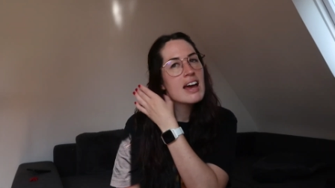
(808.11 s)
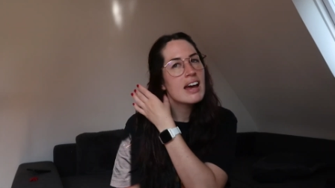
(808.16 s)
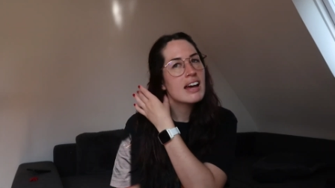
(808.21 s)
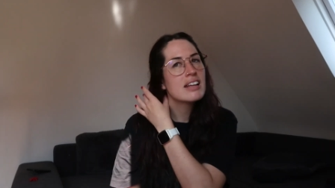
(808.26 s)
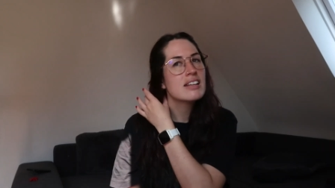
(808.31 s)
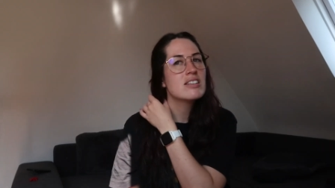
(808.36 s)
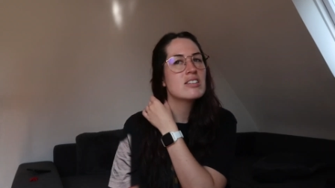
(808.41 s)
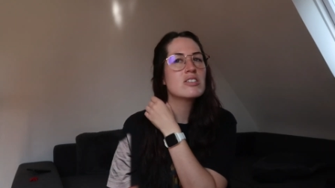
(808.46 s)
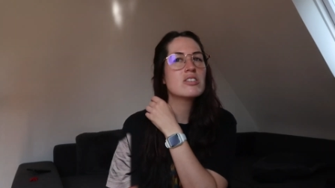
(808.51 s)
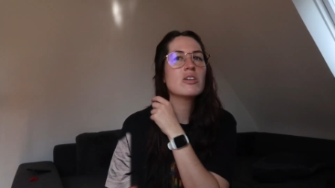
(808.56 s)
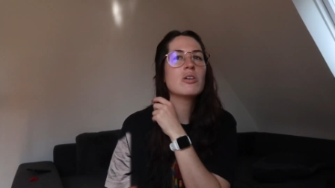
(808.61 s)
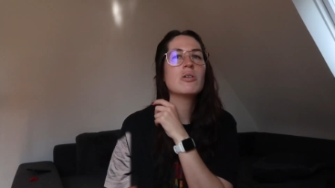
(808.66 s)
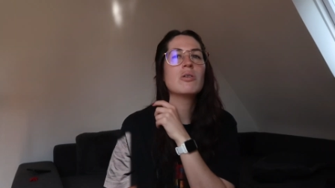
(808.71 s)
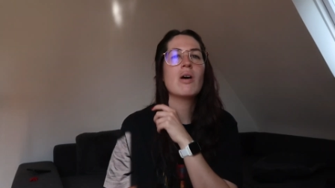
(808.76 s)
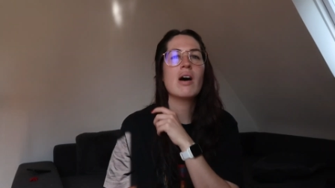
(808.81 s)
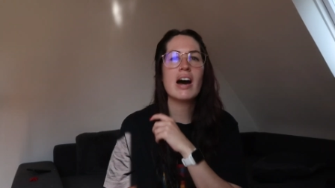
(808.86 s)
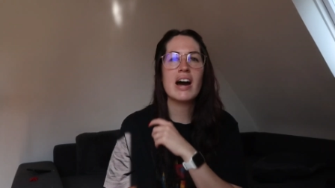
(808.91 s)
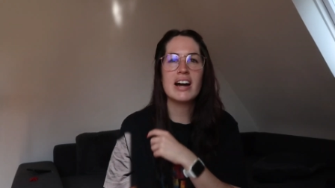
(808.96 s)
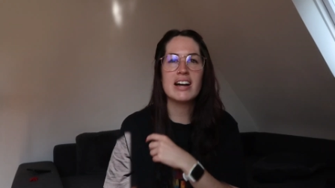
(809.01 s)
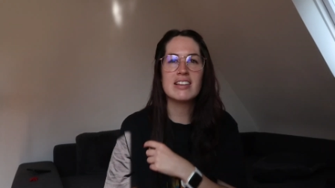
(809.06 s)
And
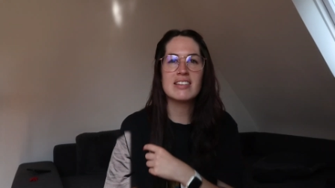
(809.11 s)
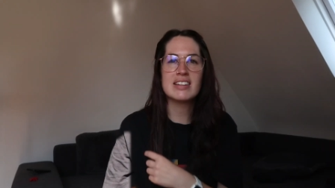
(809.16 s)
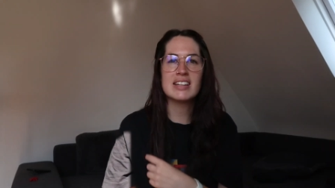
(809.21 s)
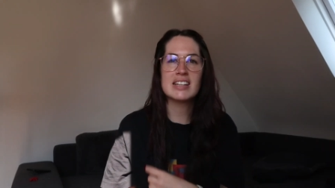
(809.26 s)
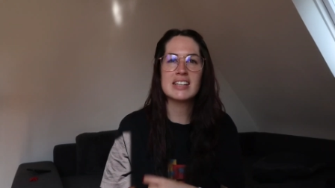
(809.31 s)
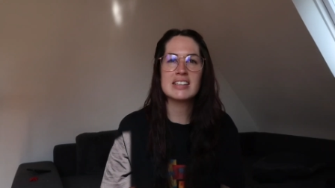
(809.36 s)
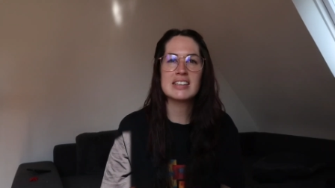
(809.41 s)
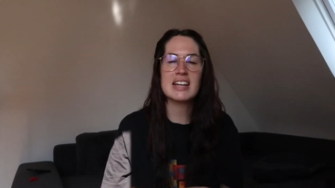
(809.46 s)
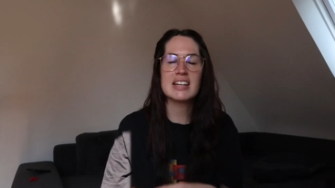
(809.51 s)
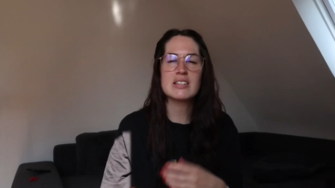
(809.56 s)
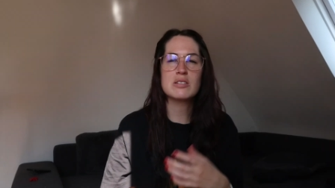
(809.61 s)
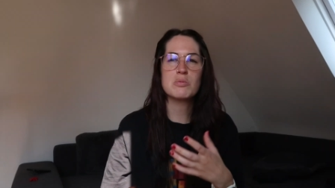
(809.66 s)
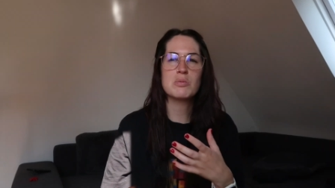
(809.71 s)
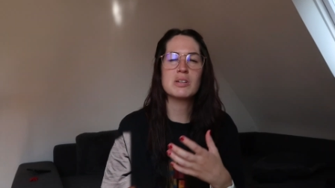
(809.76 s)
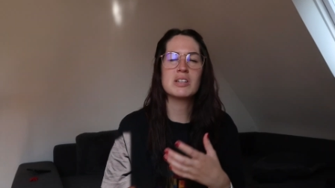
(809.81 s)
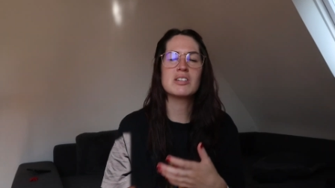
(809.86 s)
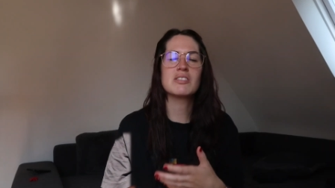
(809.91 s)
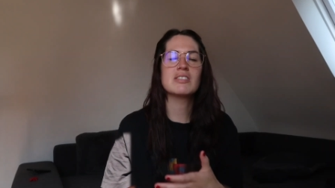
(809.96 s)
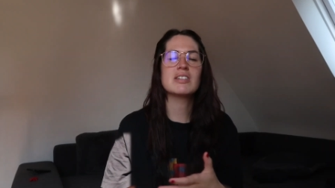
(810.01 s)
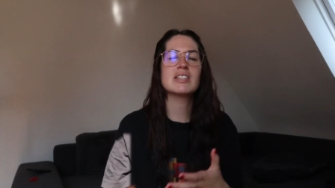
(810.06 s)
so I think that's
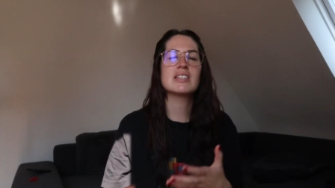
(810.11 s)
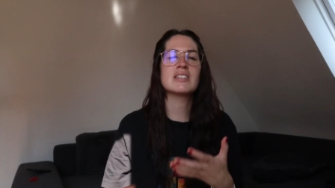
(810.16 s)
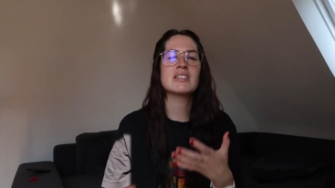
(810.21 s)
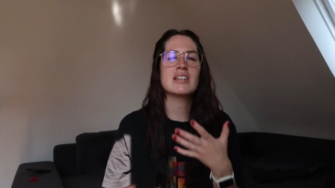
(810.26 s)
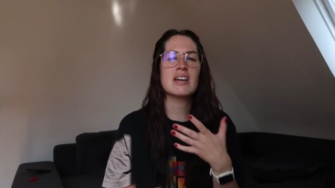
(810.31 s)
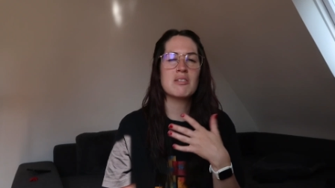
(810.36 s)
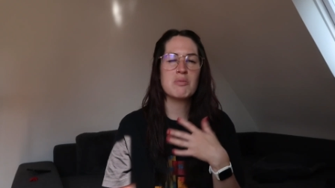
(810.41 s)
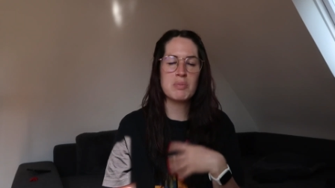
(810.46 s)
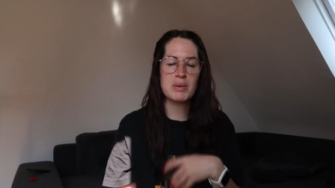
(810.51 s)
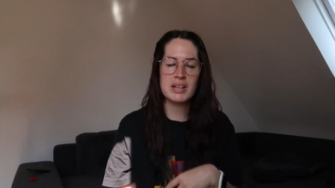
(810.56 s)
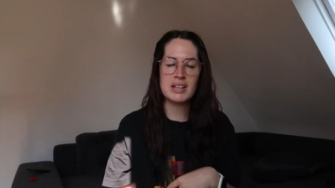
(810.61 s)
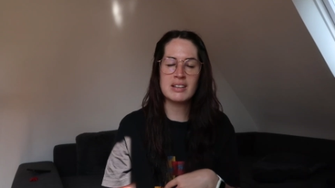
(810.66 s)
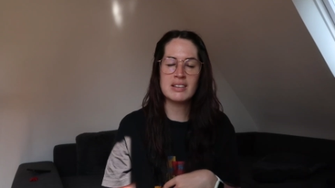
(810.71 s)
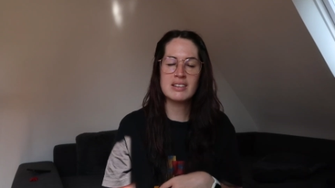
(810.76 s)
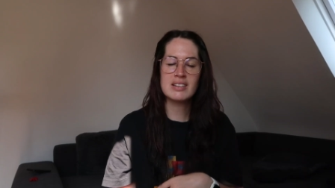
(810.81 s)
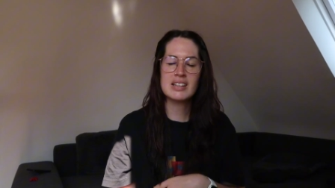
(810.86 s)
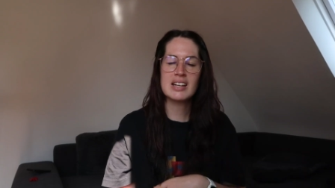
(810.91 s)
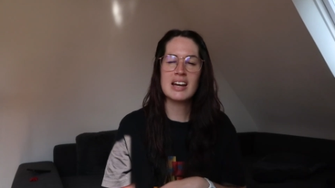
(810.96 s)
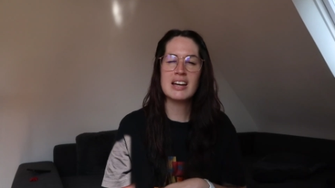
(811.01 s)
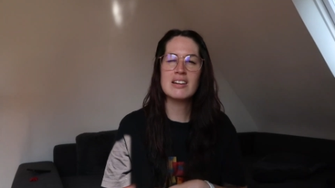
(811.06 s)
one of the reasons I've been
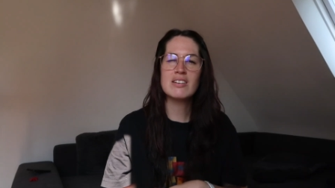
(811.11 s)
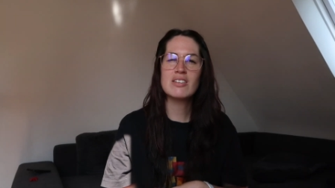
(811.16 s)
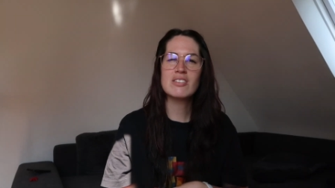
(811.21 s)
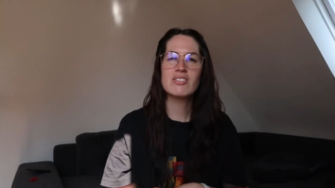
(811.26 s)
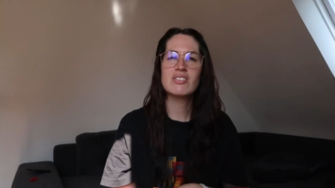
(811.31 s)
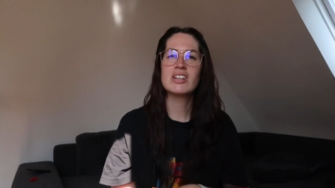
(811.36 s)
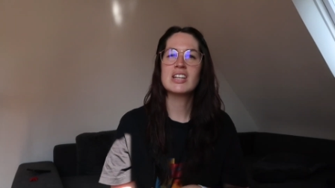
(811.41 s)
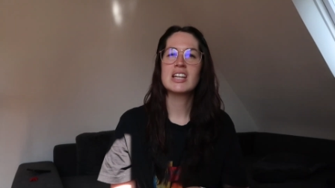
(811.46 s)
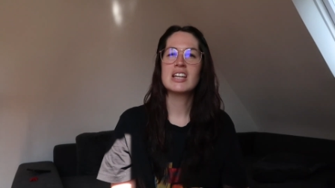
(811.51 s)
kind of